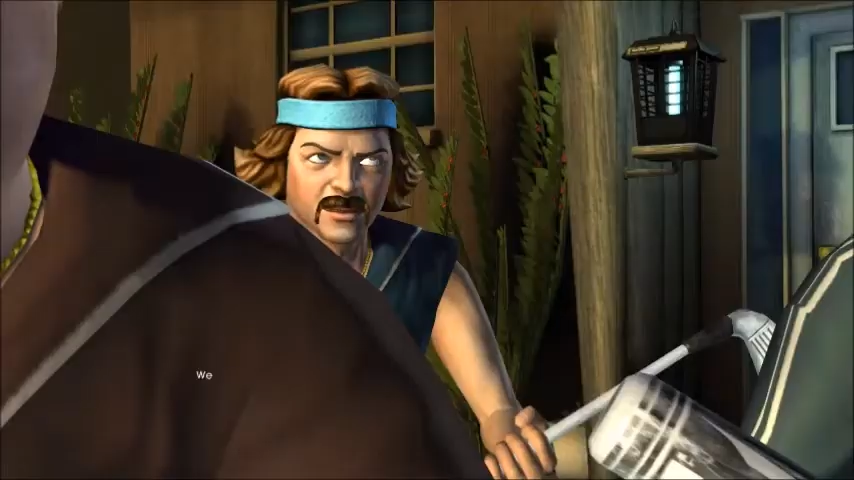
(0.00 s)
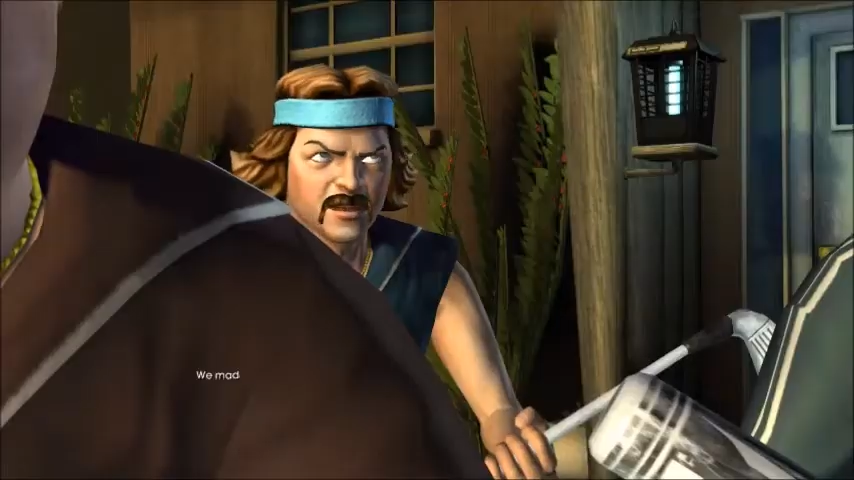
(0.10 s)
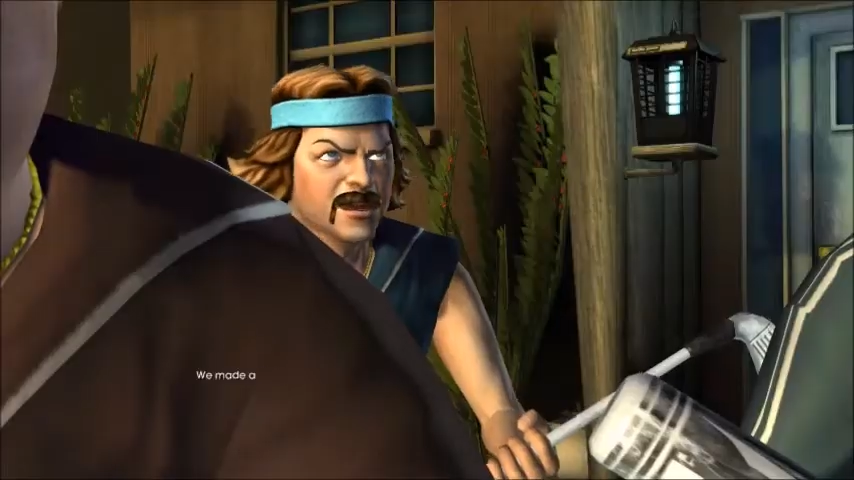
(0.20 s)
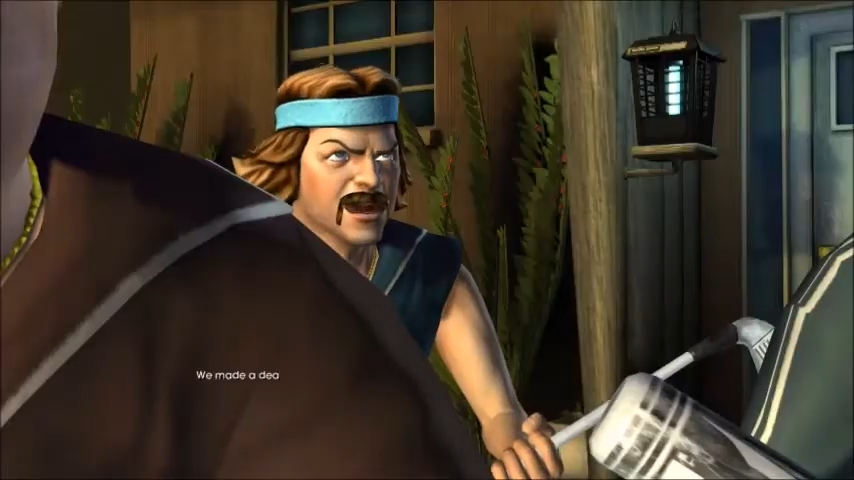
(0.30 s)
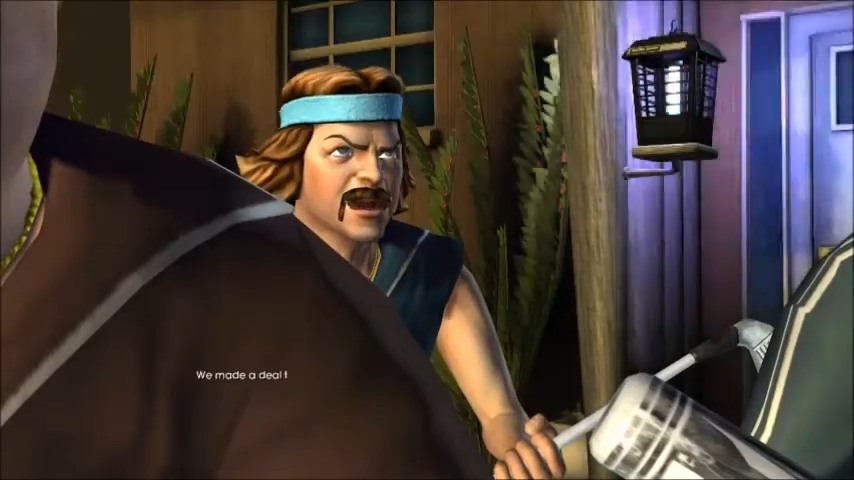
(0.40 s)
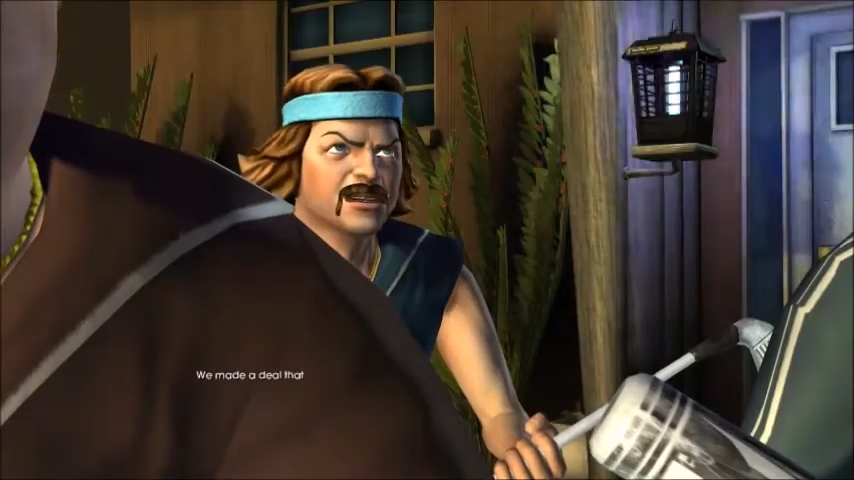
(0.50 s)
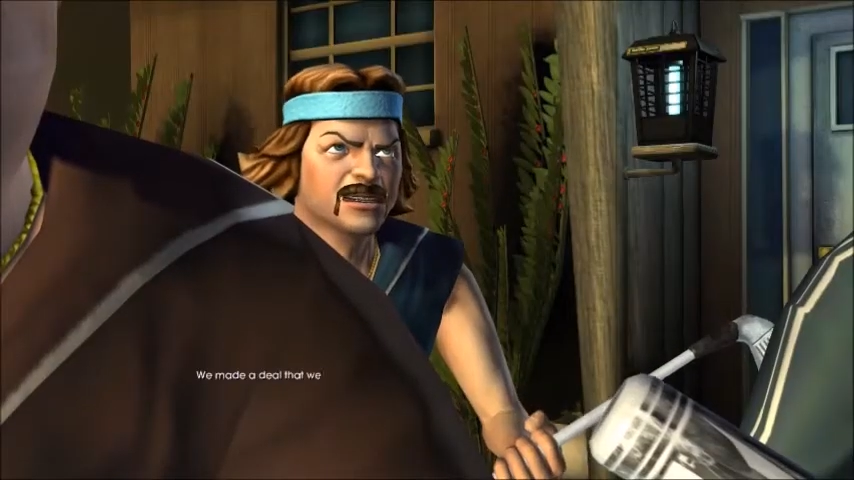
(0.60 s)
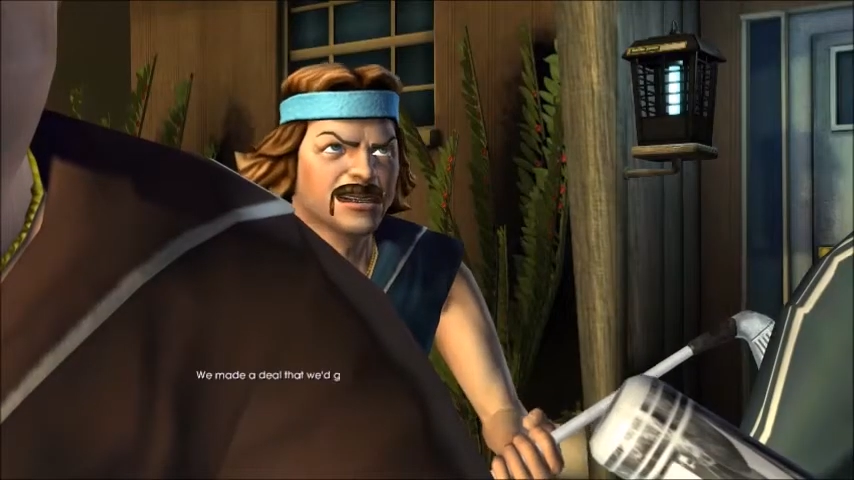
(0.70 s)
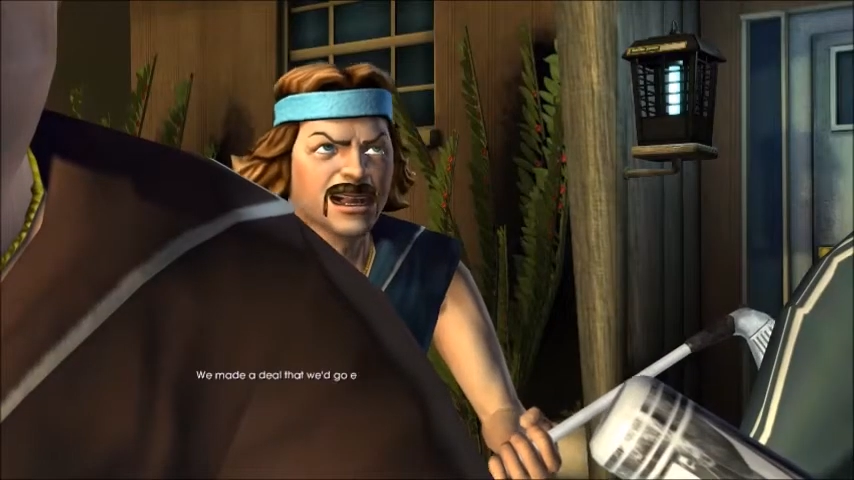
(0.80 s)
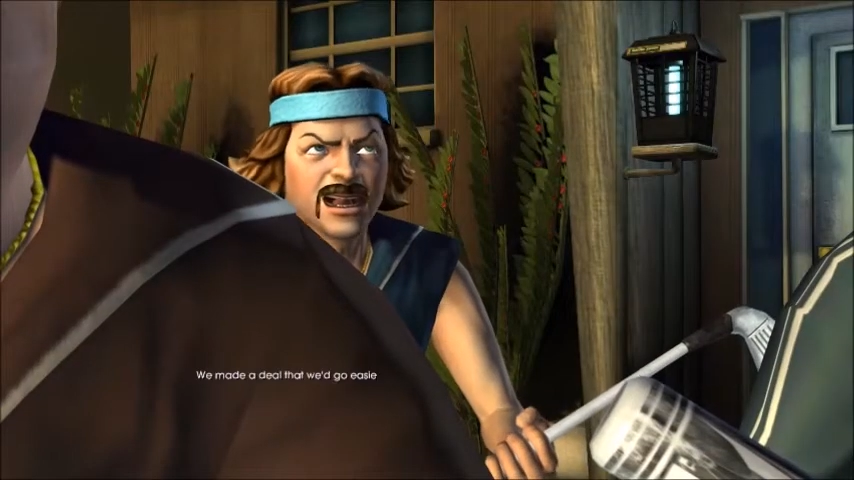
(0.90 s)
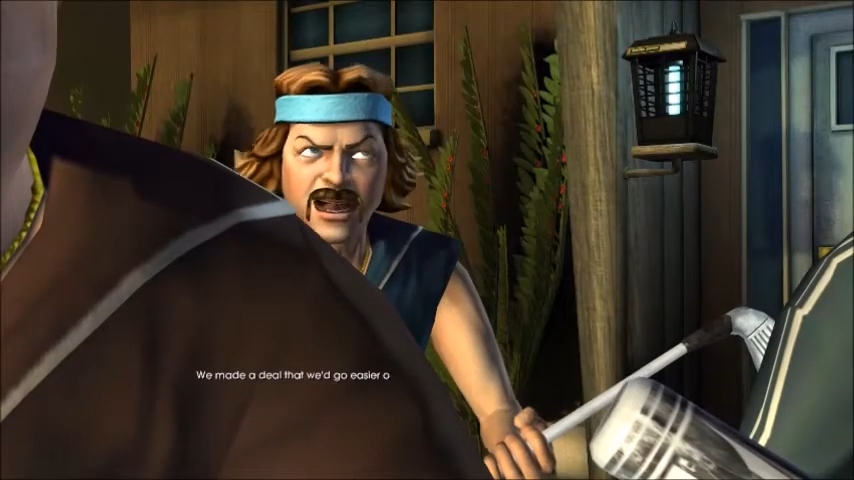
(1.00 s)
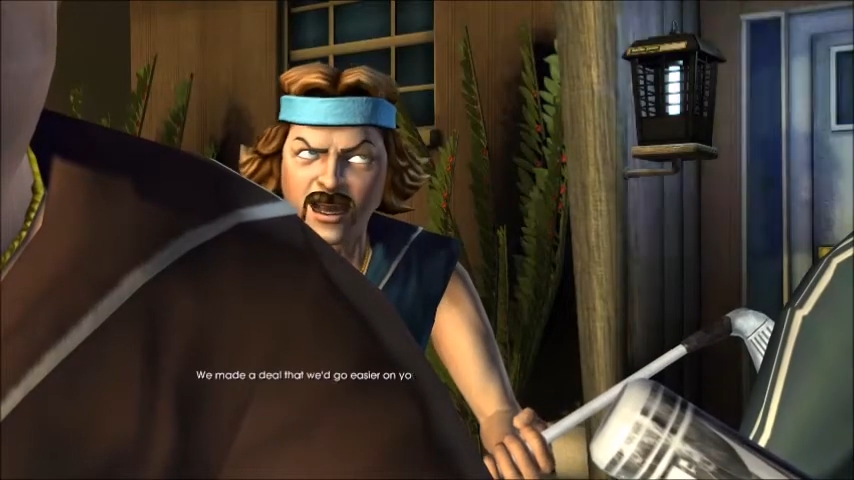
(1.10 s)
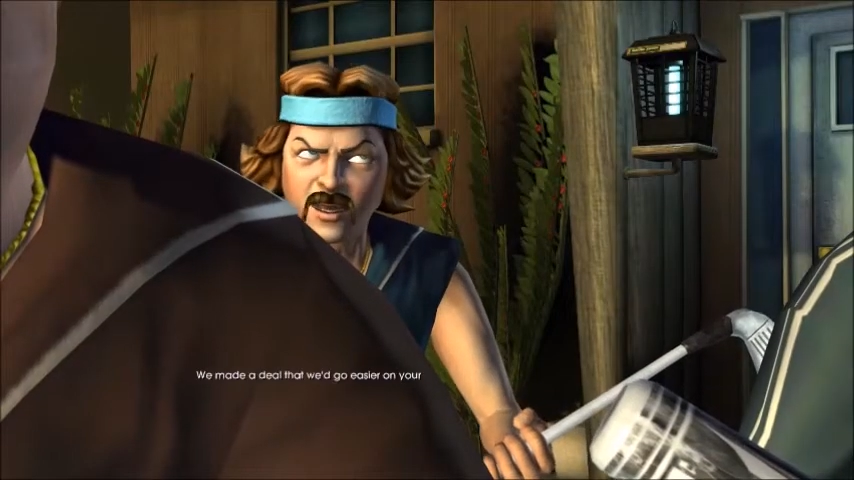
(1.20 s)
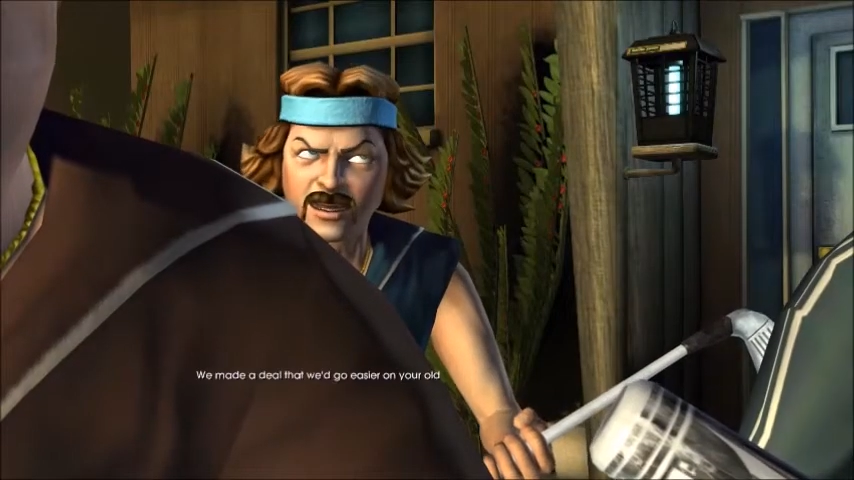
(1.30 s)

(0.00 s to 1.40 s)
We made a deal that